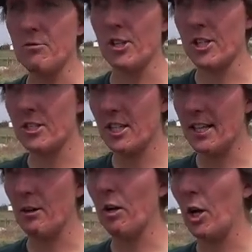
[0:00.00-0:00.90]
nursing,
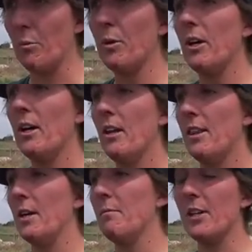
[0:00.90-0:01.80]
and that will help
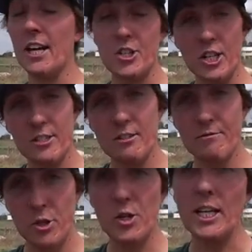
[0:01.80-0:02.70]
them digest their
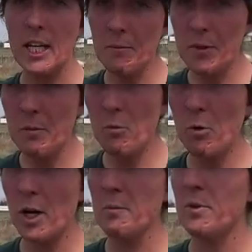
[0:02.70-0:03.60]
food and keep them
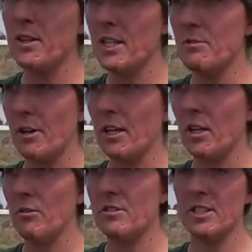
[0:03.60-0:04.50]
warm, but these
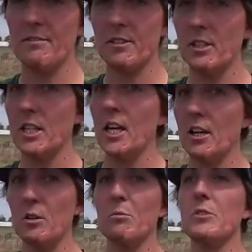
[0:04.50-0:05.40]
raincoats definitely
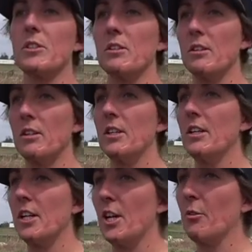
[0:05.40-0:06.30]
helped,
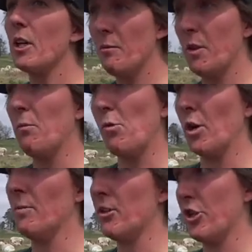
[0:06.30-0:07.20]
you know, keep them
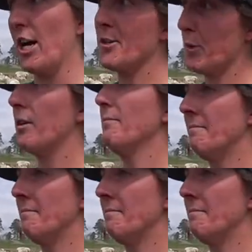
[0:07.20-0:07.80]
warm and dry as well.